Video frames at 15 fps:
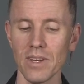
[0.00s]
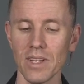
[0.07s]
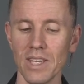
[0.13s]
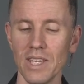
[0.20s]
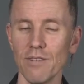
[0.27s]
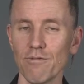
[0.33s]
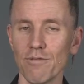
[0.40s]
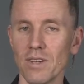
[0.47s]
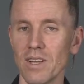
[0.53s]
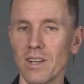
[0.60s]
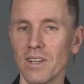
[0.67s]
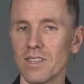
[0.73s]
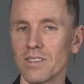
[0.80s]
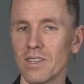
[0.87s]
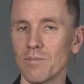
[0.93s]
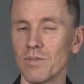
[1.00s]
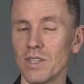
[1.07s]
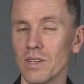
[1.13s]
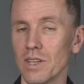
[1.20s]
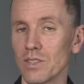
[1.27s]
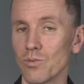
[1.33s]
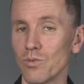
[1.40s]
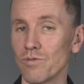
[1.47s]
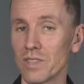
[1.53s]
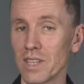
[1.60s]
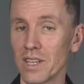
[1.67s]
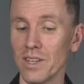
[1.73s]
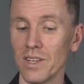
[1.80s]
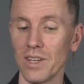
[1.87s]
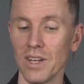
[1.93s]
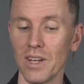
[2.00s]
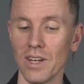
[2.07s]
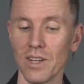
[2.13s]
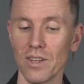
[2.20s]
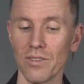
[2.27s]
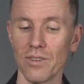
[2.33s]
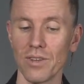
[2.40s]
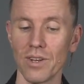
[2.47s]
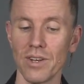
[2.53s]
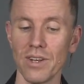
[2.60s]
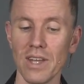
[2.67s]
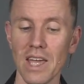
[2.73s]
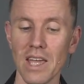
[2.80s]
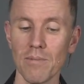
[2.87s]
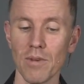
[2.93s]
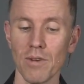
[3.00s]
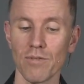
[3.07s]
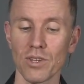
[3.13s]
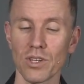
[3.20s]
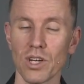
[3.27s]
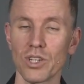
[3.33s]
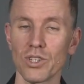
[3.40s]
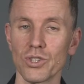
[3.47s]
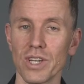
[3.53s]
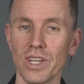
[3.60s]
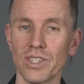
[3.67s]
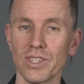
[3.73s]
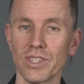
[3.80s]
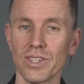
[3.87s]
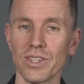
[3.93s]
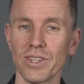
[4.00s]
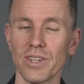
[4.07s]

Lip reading: Hifil is himtir, as we've said. The name of the conjugation